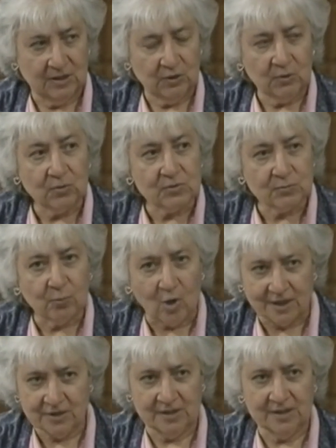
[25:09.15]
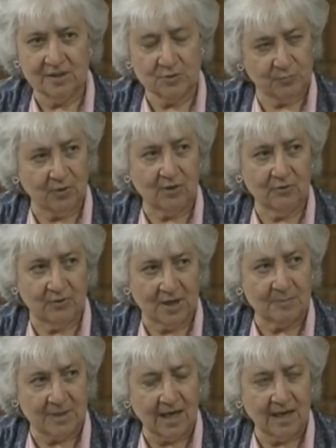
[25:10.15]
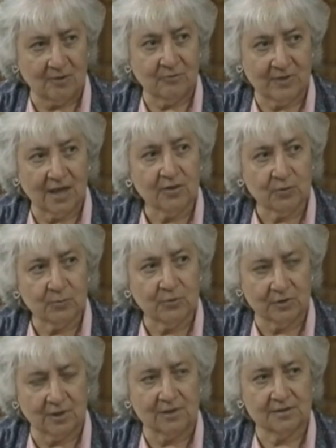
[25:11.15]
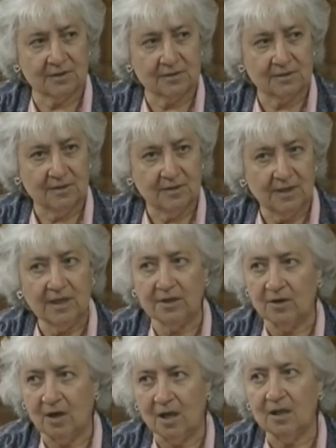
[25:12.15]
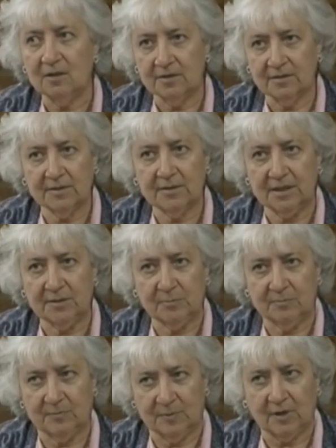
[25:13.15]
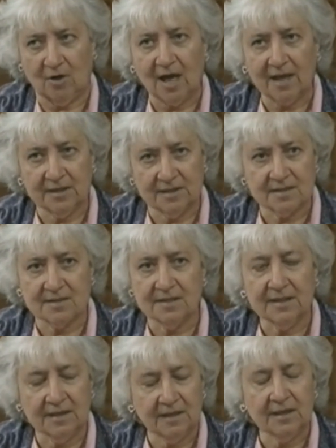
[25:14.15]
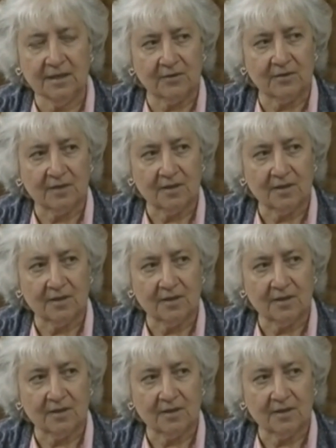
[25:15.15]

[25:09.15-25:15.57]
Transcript: who's watching this program now around the world and all the audience sitting here